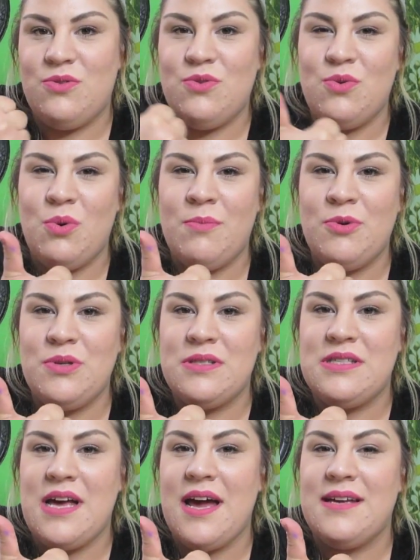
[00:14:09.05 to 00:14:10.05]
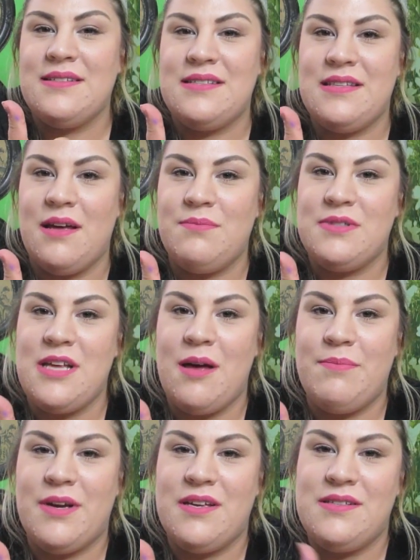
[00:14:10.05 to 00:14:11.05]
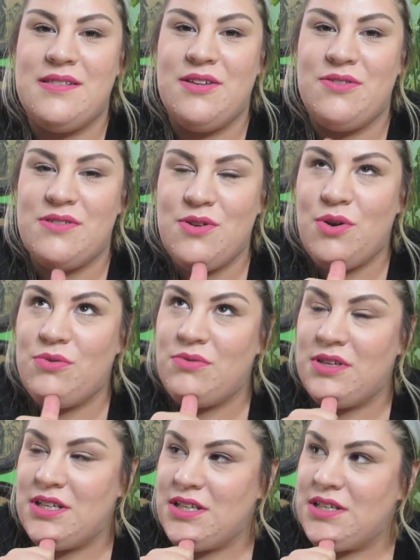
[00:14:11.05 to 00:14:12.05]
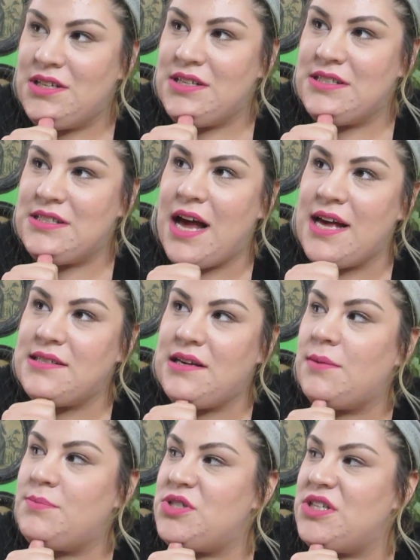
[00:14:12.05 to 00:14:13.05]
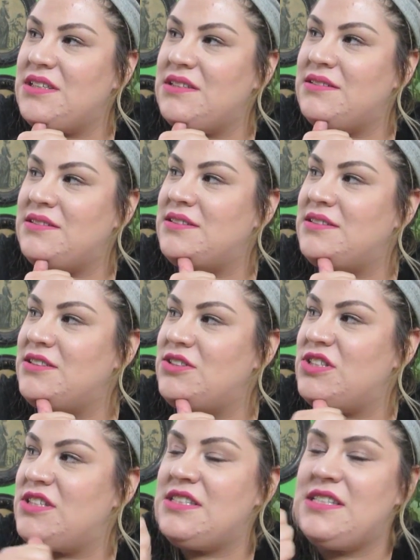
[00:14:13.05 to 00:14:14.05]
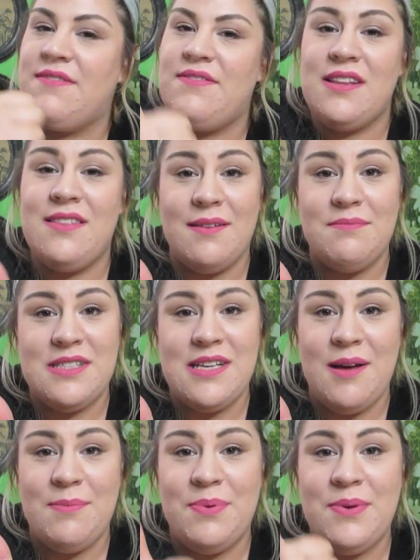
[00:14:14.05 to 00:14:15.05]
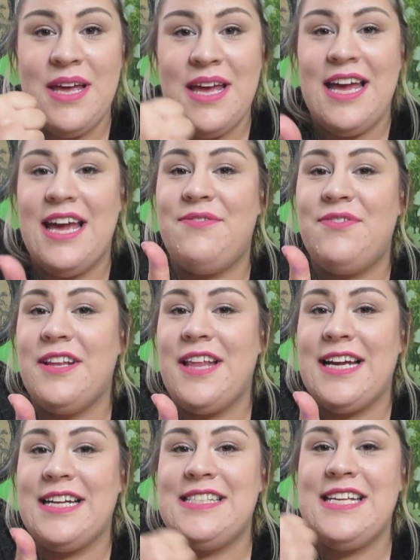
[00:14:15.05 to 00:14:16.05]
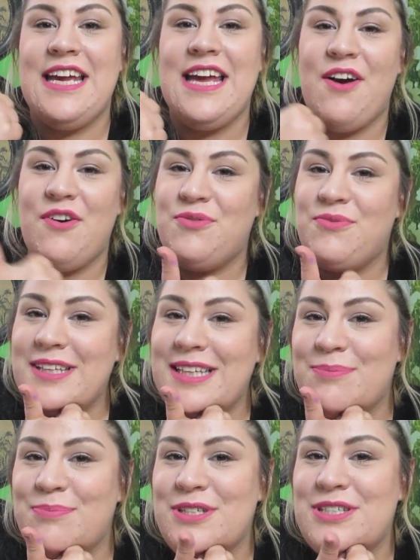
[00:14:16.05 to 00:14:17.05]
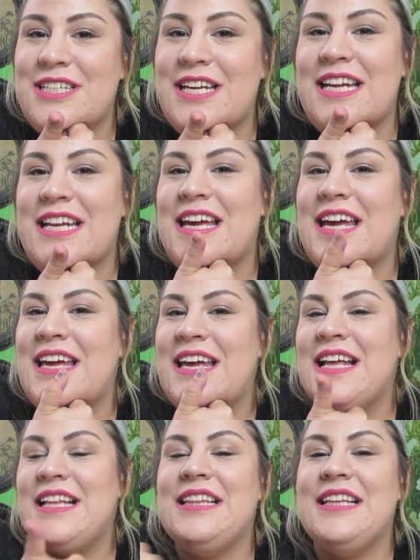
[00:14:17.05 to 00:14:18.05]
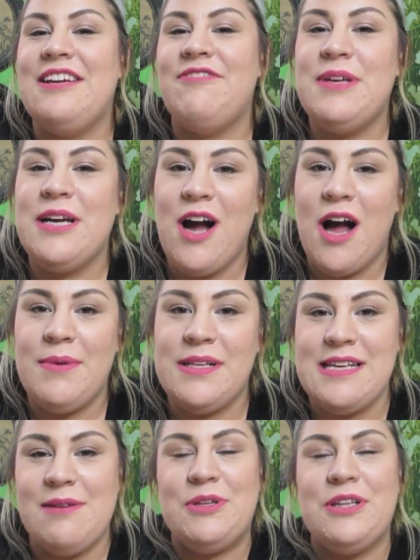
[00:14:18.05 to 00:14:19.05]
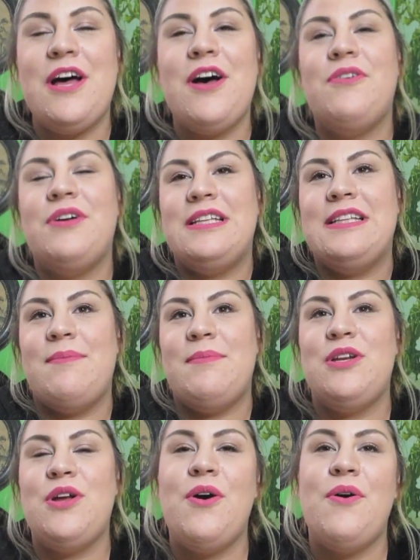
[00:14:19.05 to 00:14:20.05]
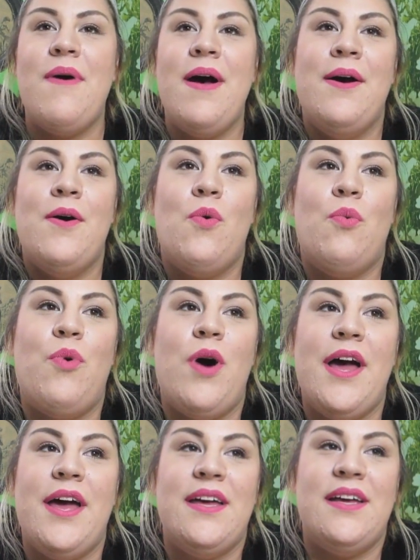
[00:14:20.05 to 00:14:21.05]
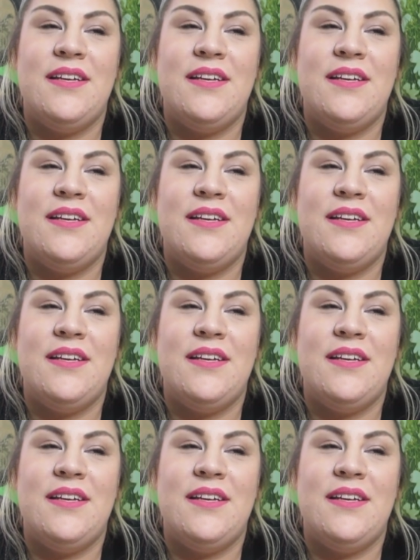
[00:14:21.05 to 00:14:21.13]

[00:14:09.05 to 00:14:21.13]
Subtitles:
normal size thumbs up, because there's no size options. Just give it a thumbs up if you liked it. I would really appreciate it. Leave me a comment down below and let me know what